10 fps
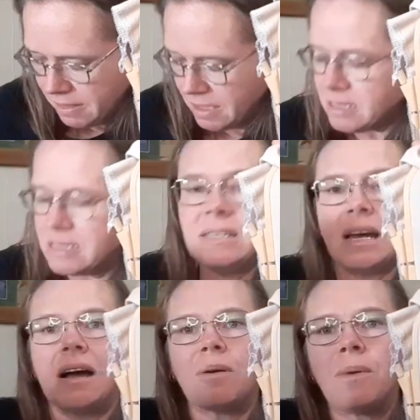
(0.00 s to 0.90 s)
This
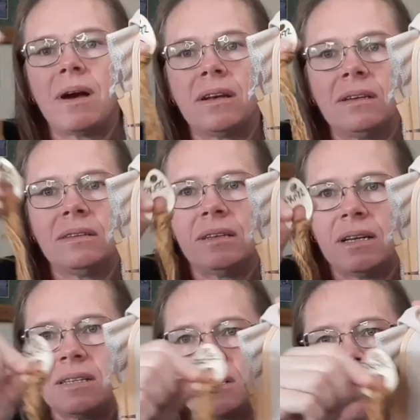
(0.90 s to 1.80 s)
dark one
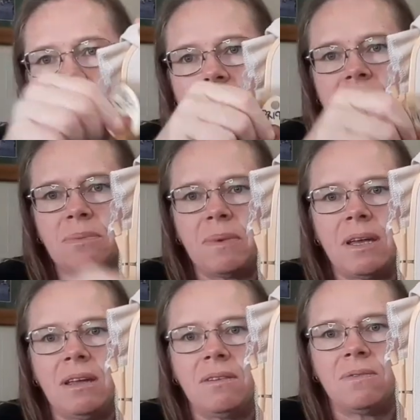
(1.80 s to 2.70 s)
is going to
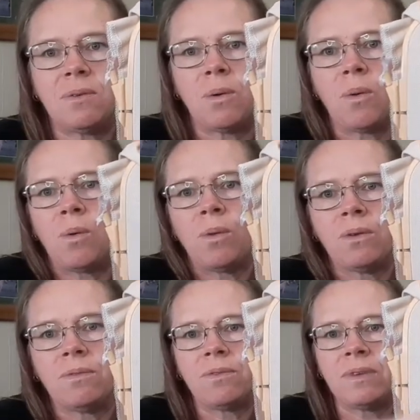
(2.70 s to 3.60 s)
be for all
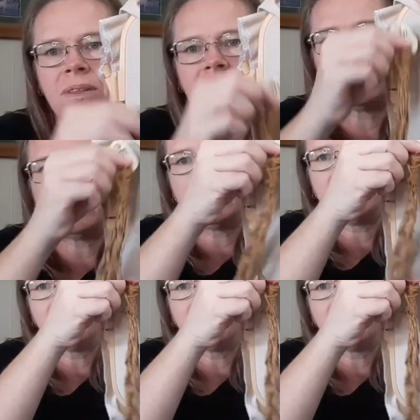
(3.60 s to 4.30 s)
of the